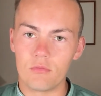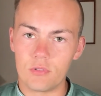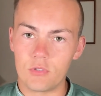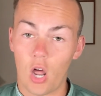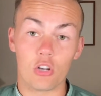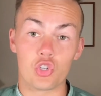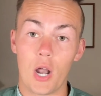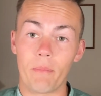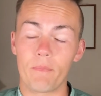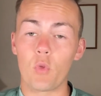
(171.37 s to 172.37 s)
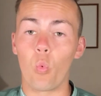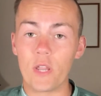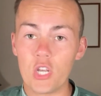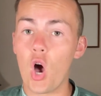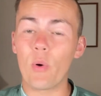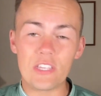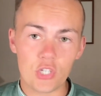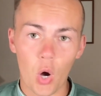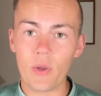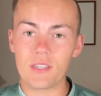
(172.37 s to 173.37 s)
Donald Trump. We know he's
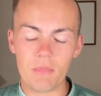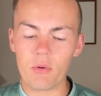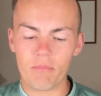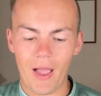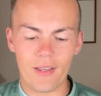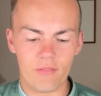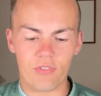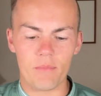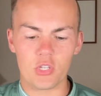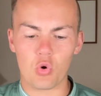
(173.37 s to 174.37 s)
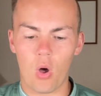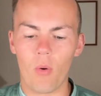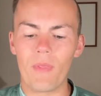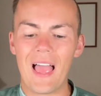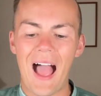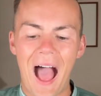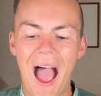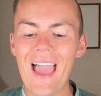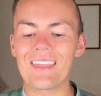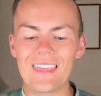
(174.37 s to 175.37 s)
going to meet with Biden from this quote.
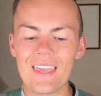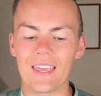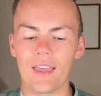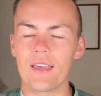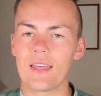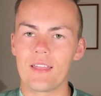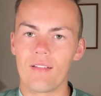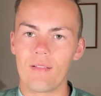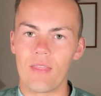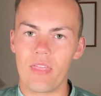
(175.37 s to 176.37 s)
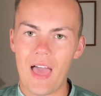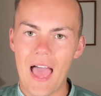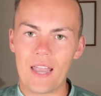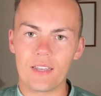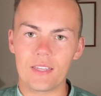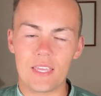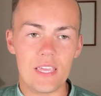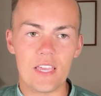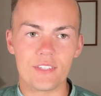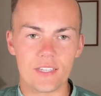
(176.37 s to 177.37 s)
I think that
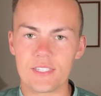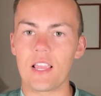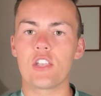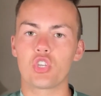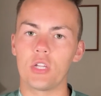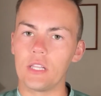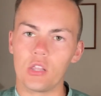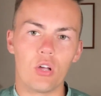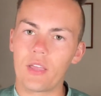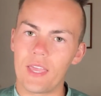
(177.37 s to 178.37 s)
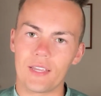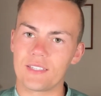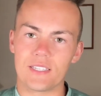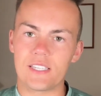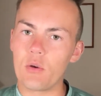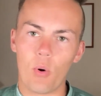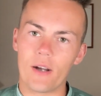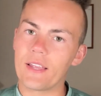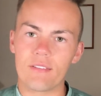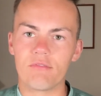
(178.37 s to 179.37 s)
he is essentially looking to see where
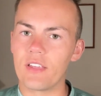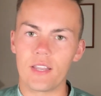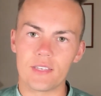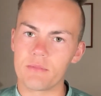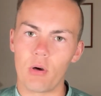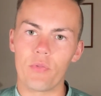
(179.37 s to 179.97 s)
he can fit into both